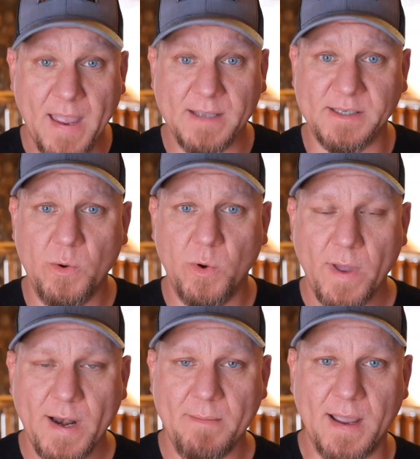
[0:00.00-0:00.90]
has keyword
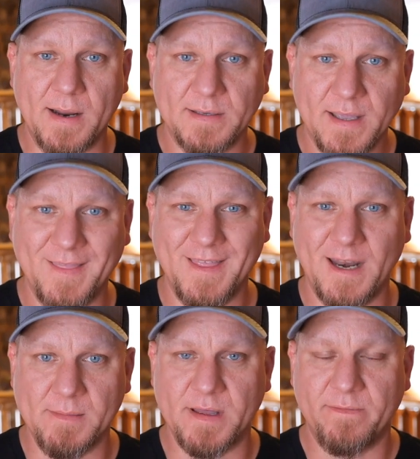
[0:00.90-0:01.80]
wedding band in the
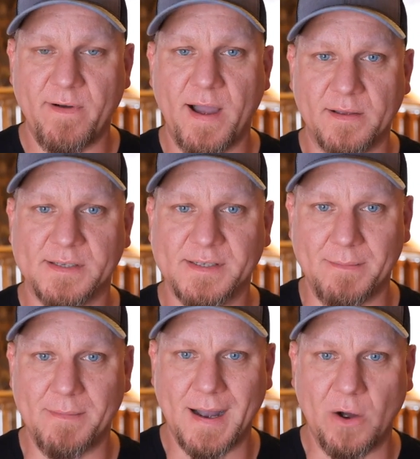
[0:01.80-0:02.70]
name of that file
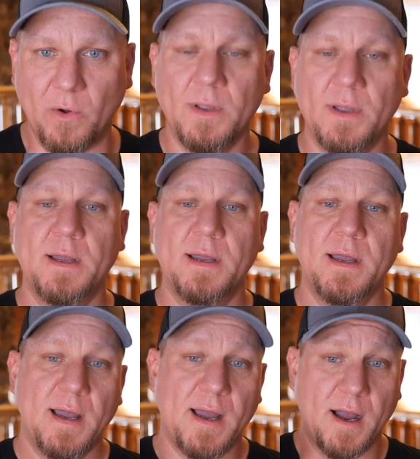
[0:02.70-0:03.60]
somehow.
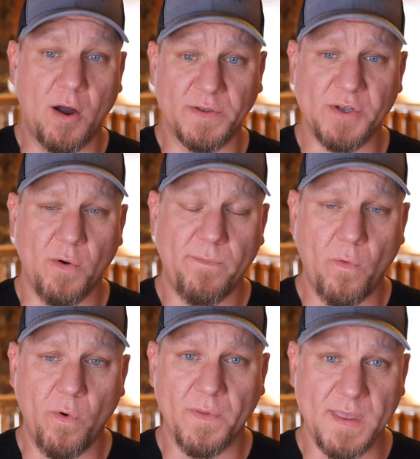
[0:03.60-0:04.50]
Also
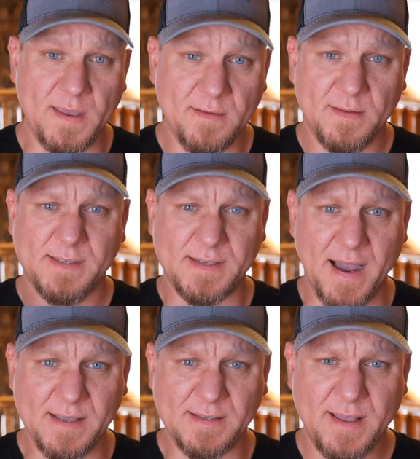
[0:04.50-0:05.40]
for the
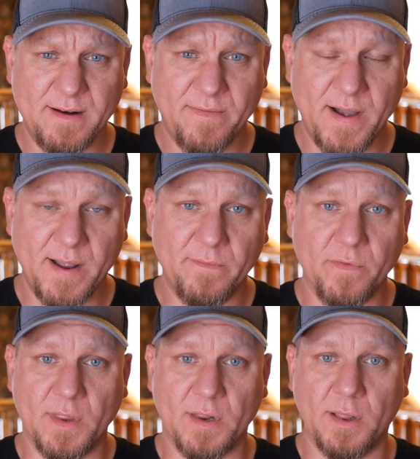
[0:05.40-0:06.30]
size of that file,
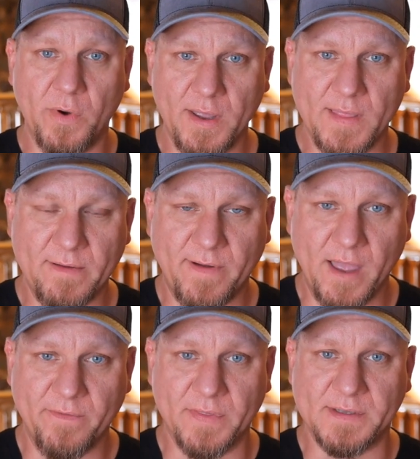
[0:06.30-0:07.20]
for the loading of that
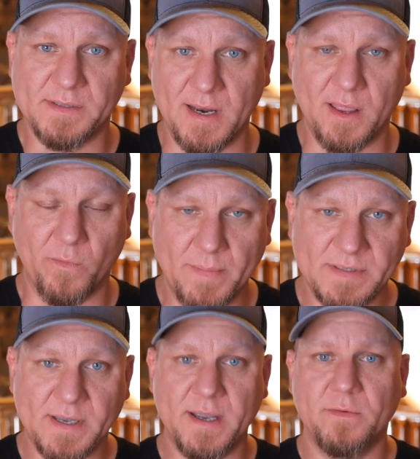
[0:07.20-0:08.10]
file, for the speed of the
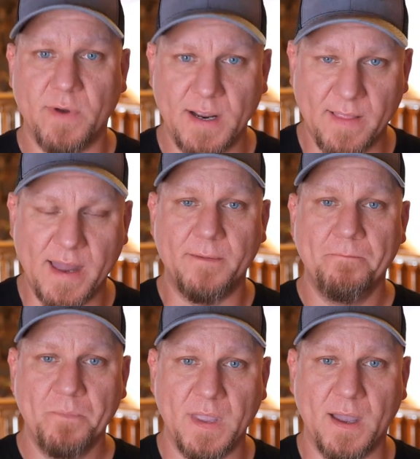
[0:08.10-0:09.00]
website, right? A lot of
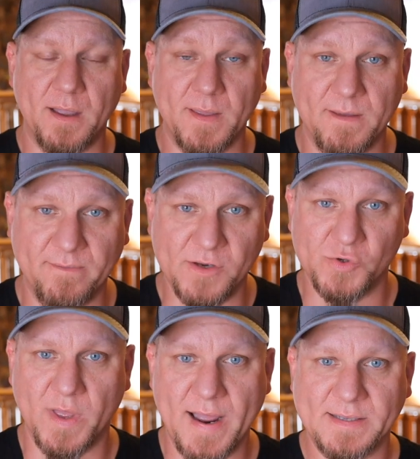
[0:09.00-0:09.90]
in the
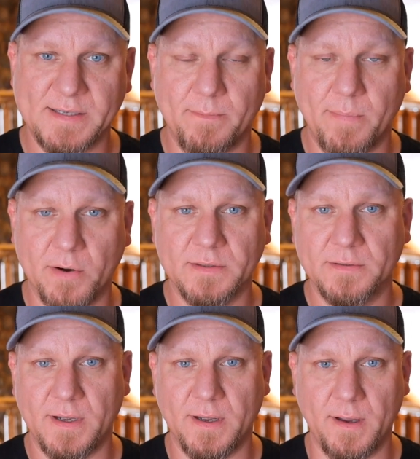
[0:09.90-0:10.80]
visual asset part
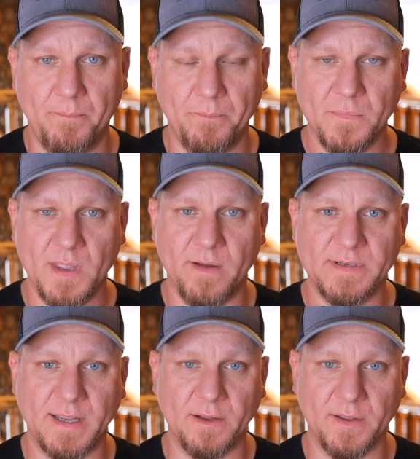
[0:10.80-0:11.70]
of
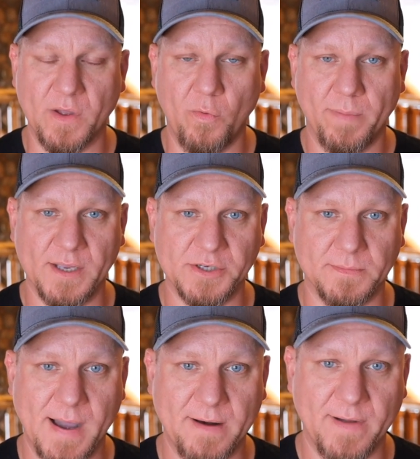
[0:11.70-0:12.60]
taking a look at the homepage and
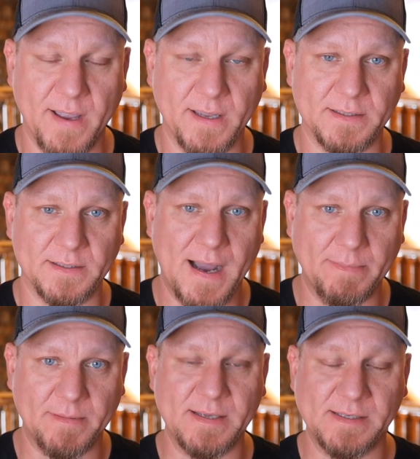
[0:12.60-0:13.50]
modifying it and
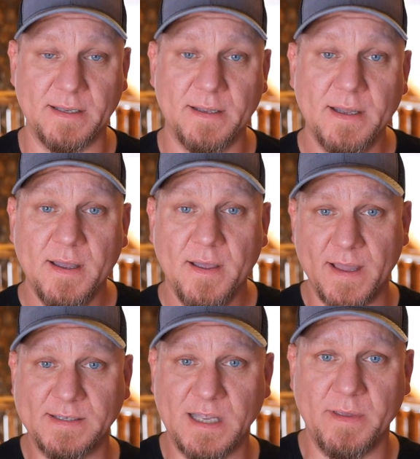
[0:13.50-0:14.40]
optimizing it.
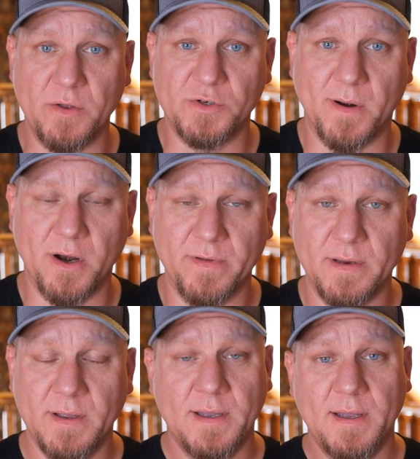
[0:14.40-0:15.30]
That's going to be a huge part of it.